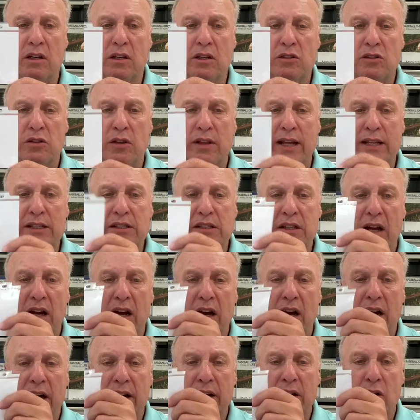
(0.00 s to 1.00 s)
So that's the
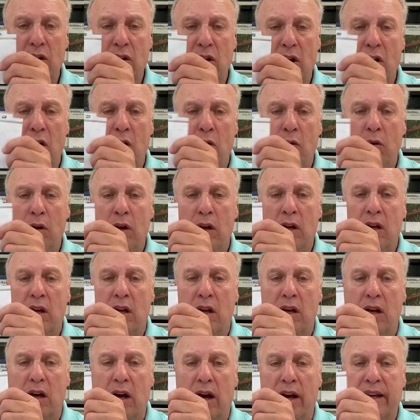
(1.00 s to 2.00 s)
high to low.
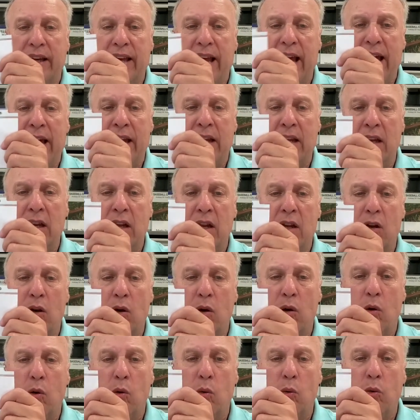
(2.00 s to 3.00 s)
Again,
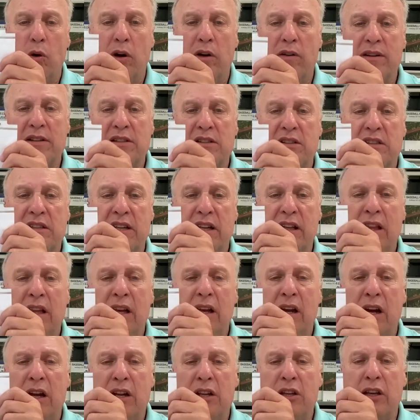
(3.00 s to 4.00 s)
we're
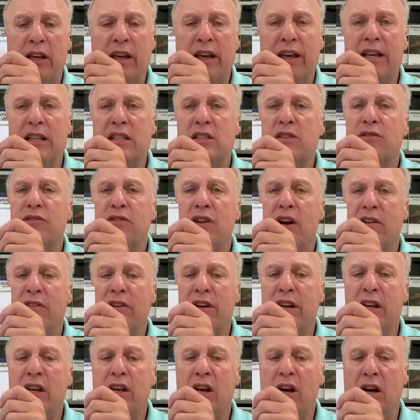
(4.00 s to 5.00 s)
instilling on kids
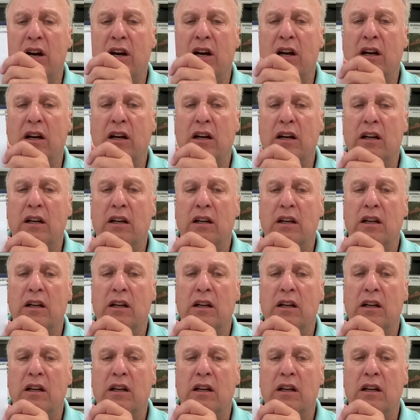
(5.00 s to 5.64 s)
very young